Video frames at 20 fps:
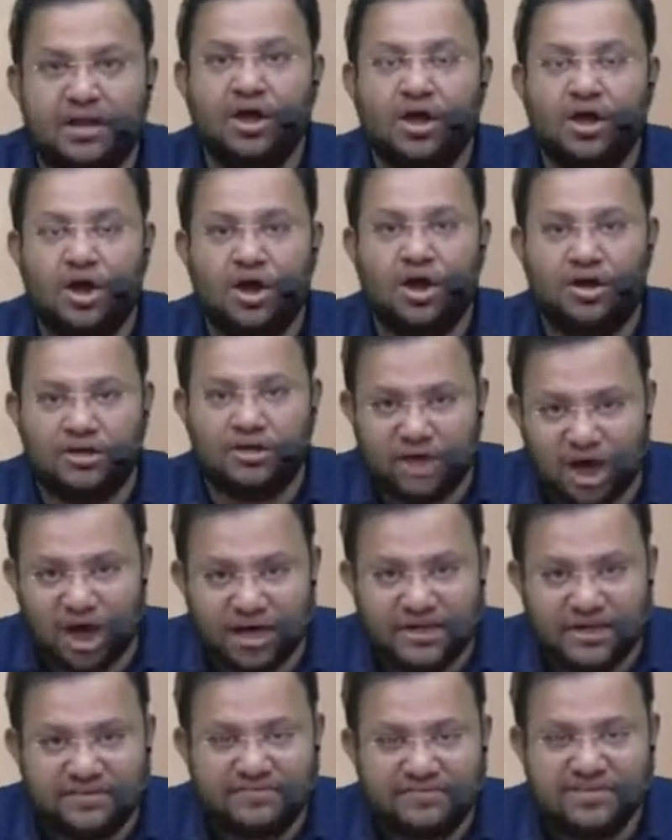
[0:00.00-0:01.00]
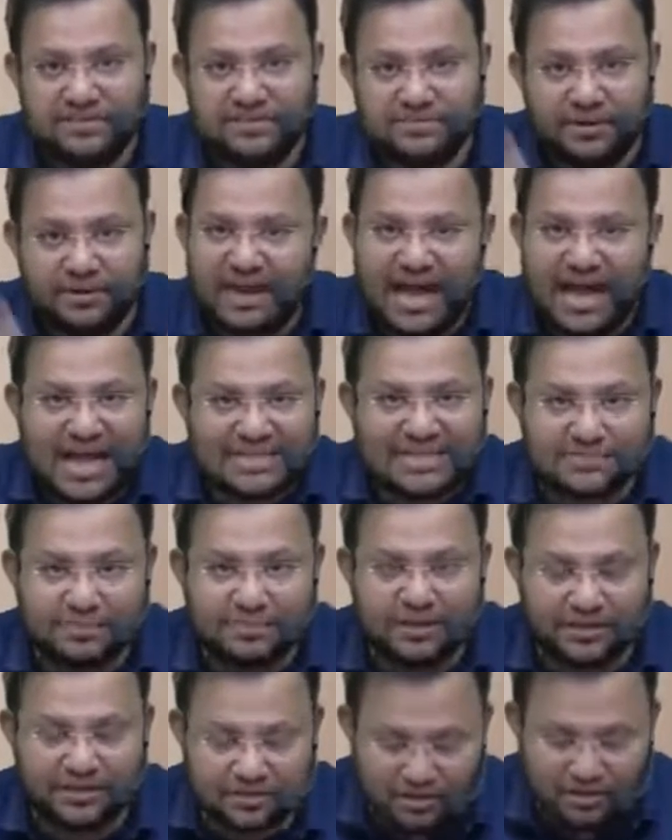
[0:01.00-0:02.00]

or non-divisible as per